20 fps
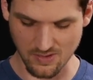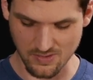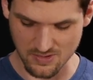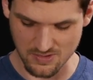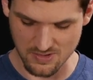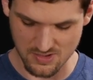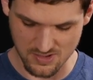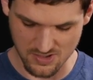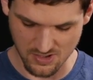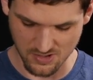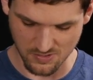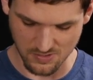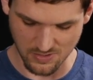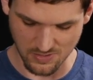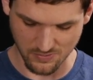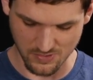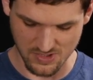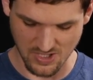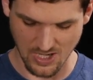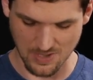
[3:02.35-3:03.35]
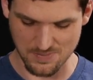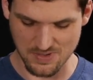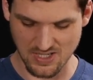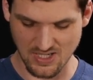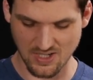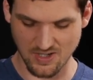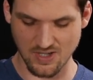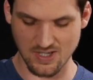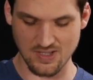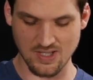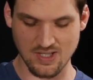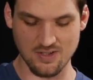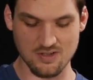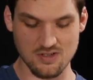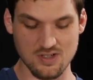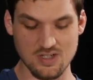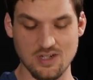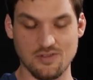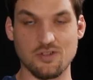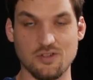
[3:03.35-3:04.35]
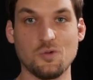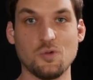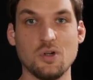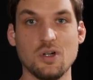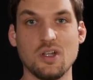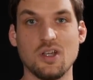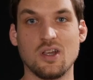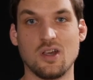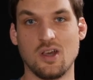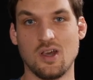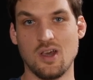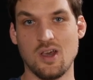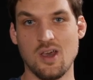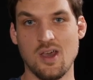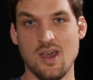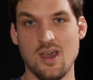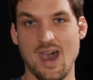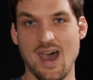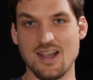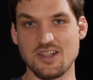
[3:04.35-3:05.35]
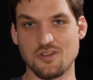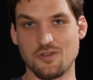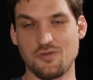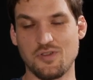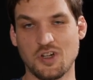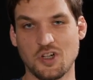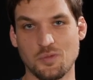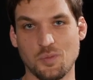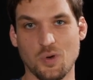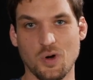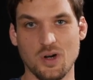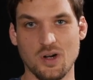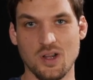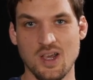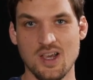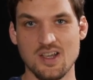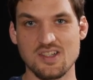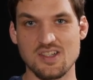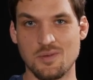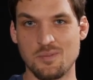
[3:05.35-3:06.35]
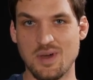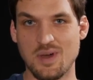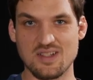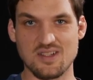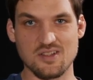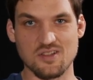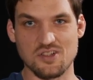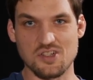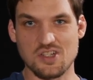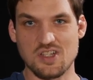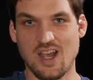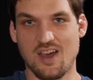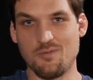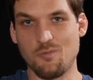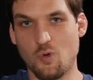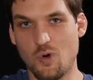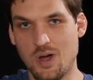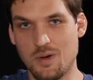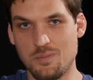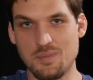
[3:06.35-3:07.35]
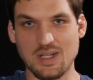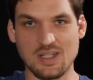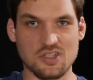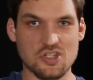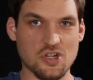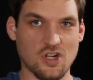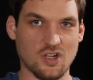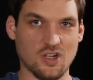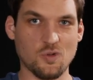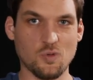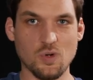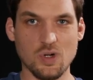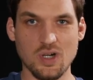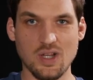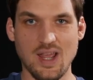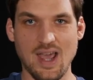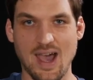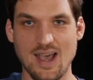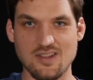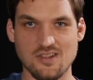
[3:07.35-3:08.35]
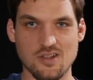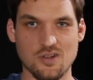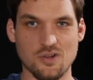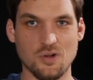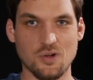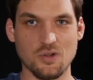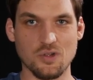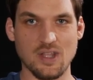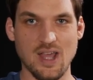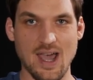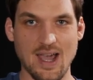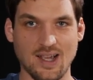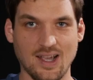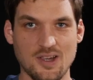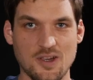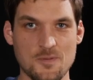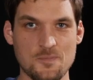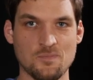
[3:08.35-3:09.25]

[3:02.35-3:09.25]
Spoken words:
There's 2 different types here, and then there's a different wood as the fingerboard. Some basses will just have one big chunk of wood as the whole neck.